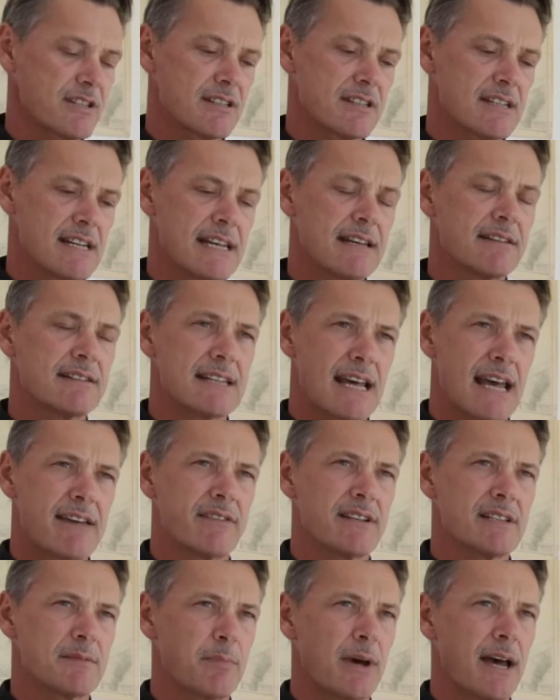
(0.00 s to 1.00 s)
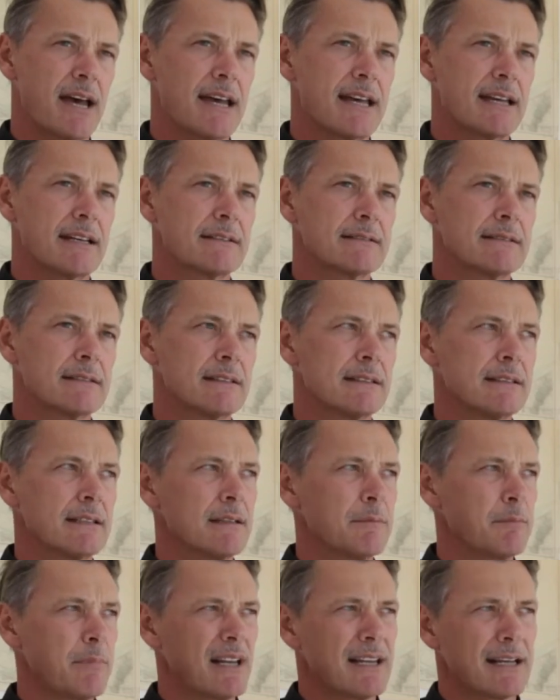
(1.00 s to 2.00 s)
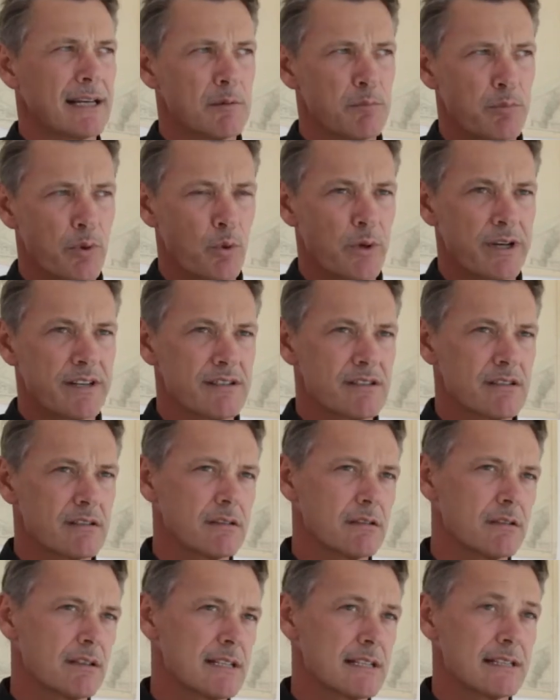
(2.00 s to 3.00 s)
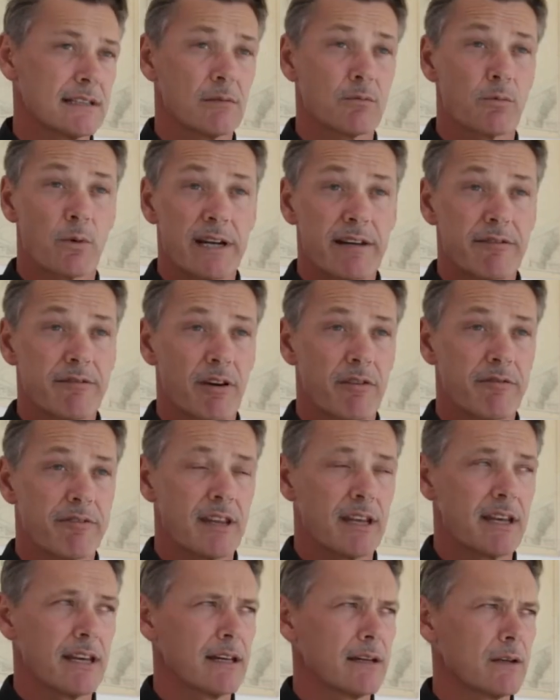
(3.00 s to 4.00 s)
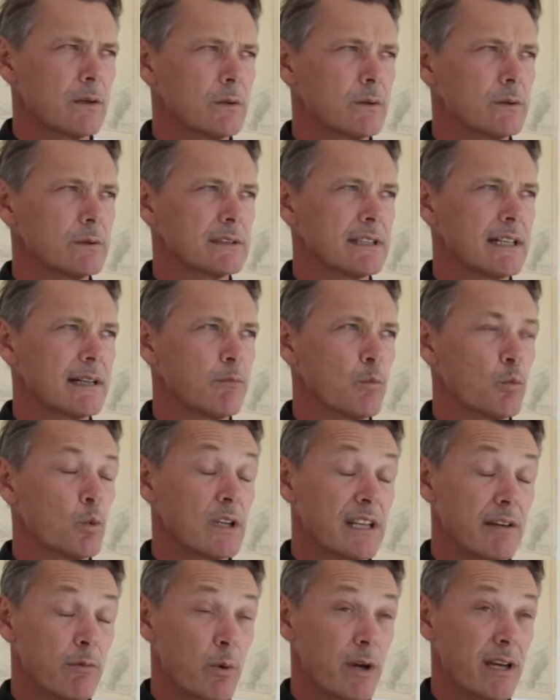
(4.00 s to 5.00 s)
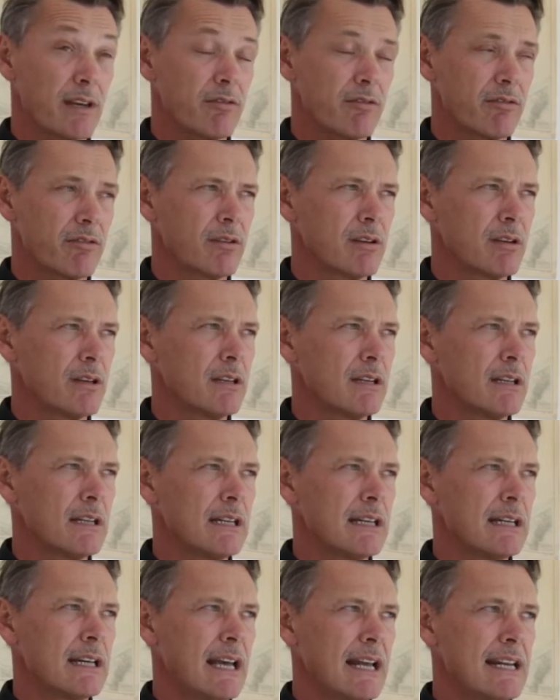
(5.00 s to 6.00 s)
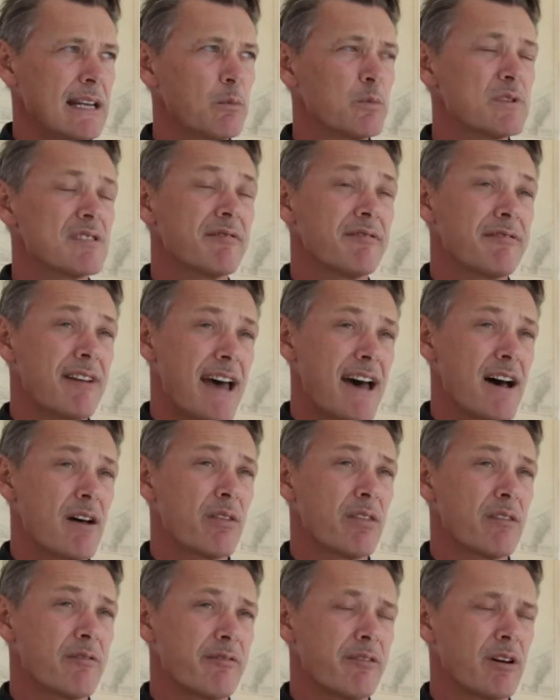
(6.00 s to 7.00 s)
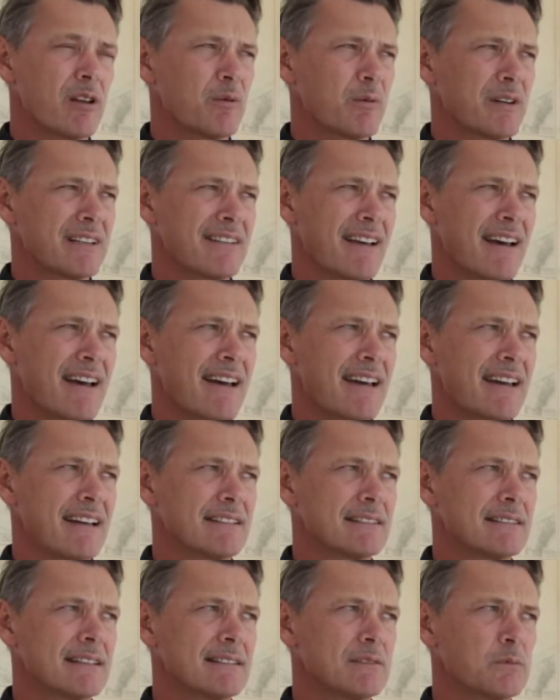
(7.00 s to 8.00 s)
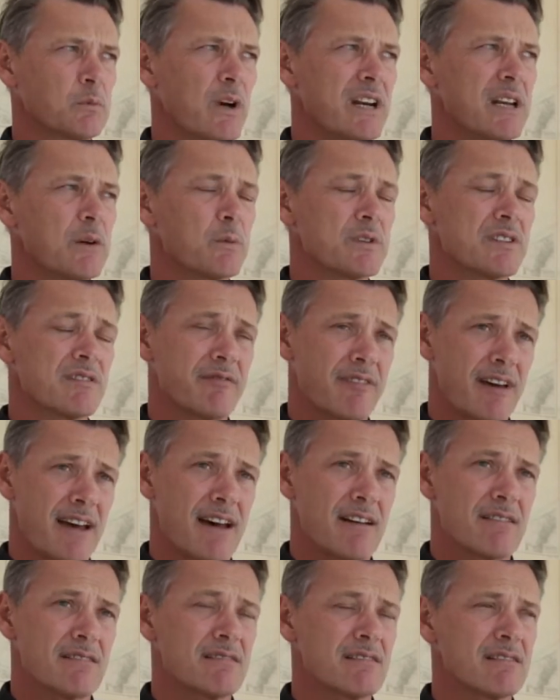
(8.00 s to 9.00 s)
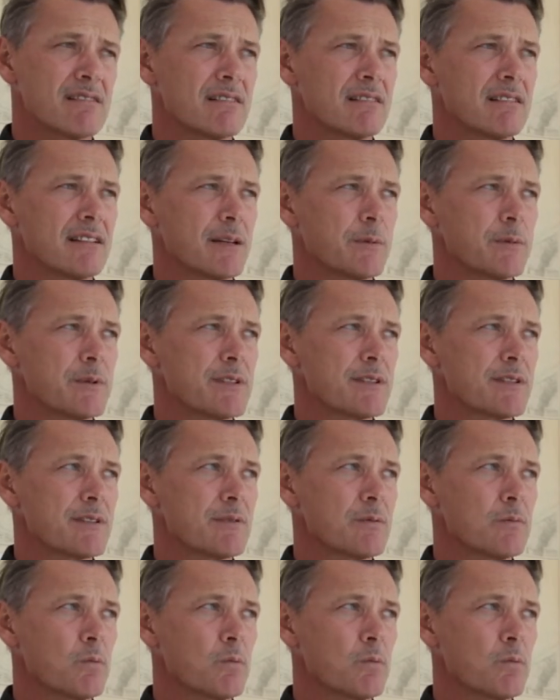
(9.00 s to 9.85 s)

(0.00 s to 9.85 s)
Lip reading: near Davies Bay, Pelican Point. There's a little reef off there called Woolly Reef. And it was found the following day. And when it was found, there was